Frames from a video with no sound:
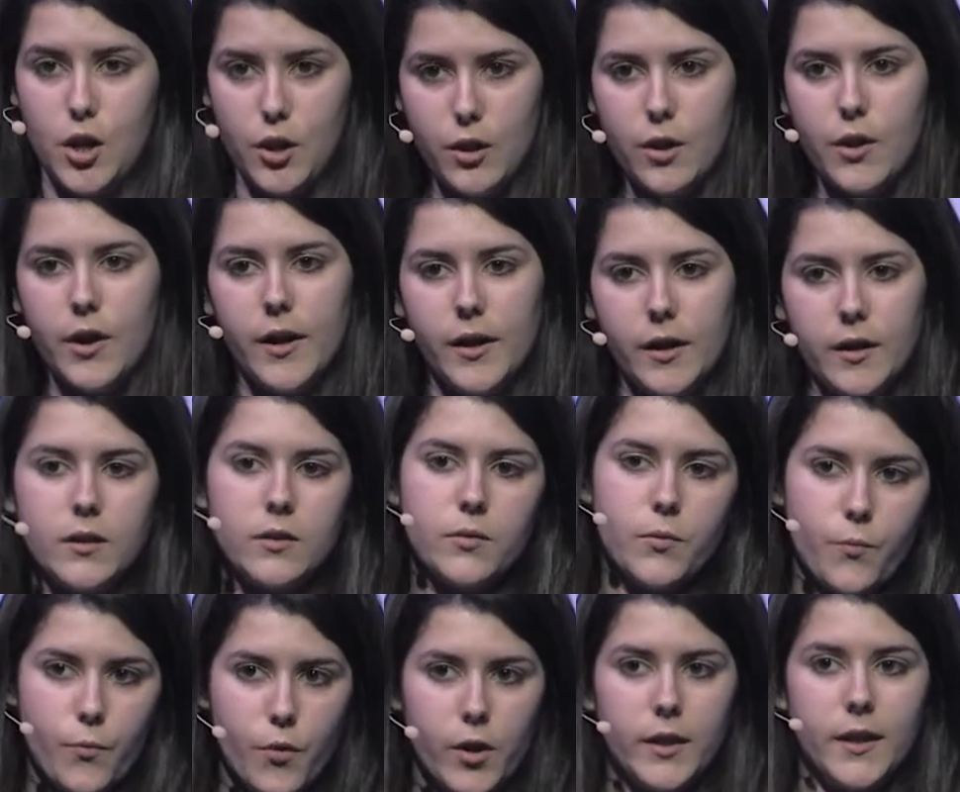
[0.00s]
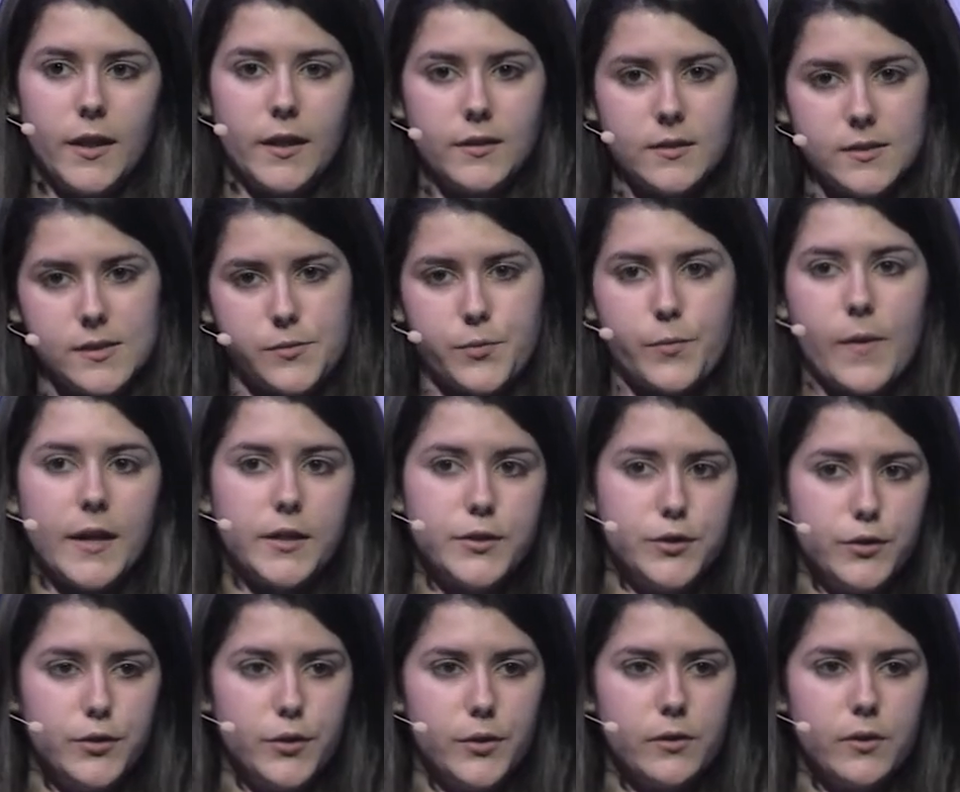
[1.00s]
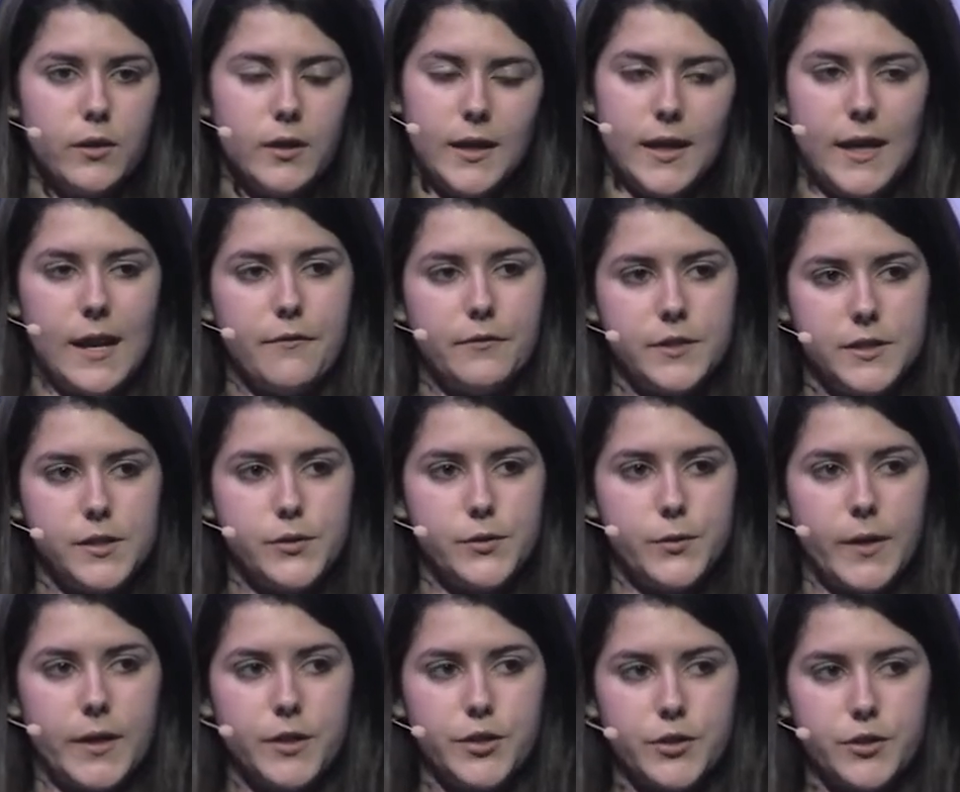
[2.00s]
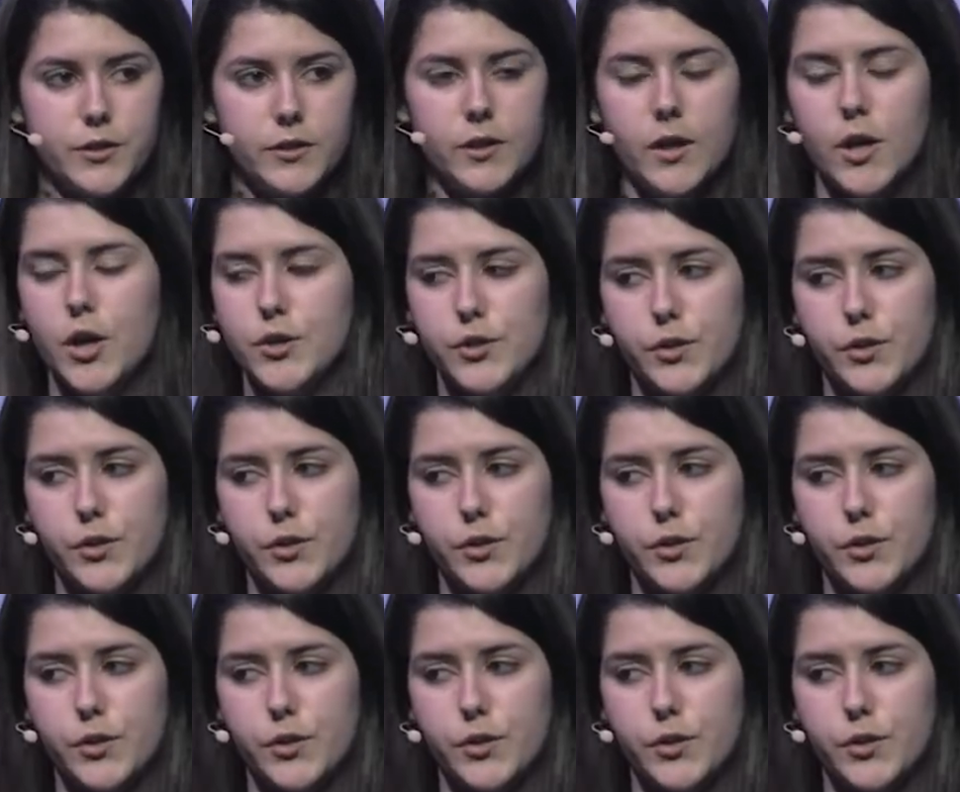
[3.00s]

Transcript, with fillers: learn what it's right to do in every situation.